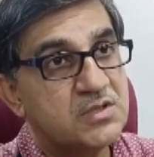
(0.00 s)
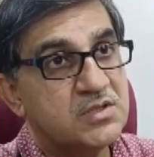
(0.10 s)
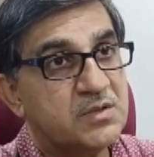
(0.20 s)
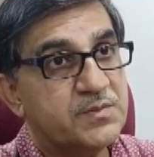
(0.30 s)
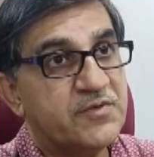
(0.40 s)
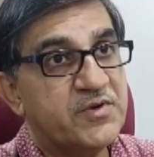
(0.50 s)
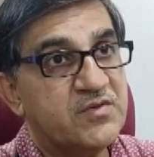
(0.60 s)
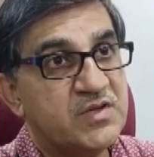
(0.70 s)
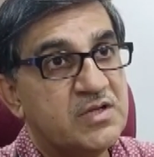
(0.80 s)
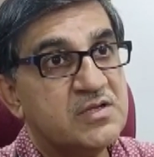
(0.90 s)
the
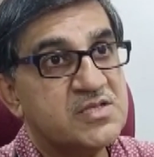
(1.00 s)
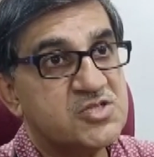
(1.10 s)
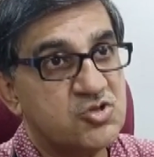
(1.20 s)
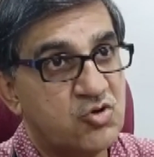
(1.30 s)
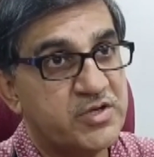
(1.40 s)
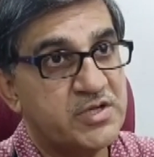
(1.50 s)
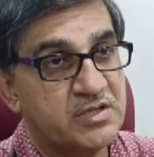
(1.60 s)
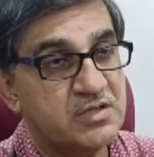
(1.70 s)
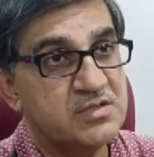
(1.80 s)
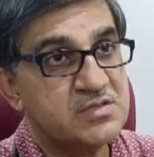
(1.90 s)
preventive inhaler, the steroid
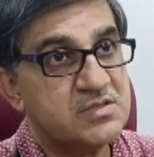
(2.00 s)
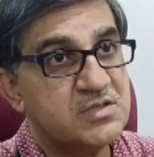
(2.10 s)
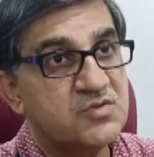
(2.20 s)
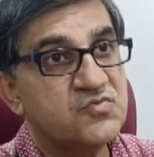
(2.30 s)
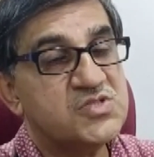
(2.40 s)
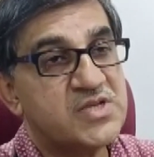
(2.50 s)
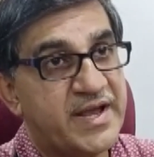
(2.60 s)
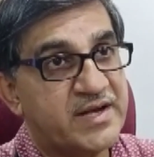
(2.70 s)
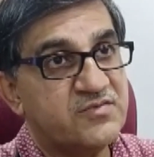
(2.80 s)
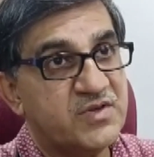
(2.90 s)
inhalers, which
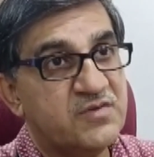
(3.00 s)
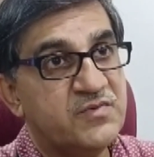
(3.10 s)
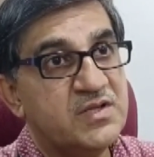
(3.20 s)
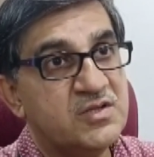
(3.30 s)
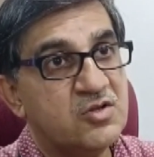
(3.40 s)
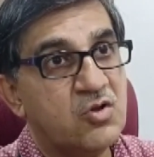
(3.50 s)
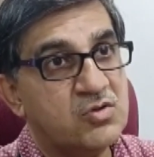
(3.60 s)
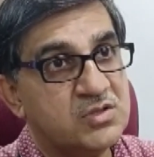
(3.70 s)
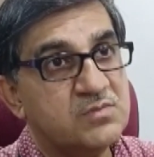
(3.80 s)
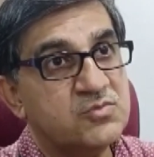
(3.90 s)
act very well in the
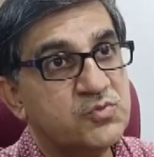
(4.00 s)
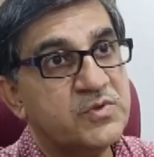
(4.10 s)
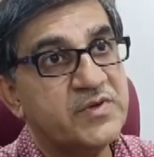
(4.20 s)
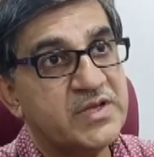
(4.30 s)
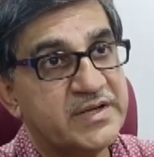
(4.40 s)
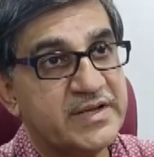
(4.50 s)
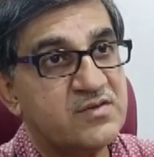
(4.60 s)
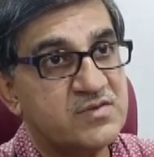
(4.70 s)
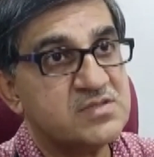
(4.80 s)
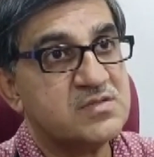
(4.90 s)
long term to prevent the attack
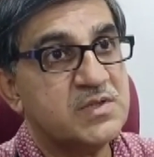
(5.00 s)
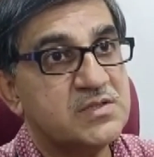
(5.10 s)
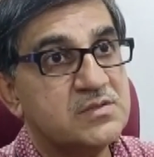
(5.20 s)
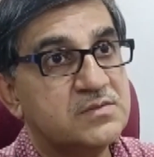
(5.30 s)
of asthma.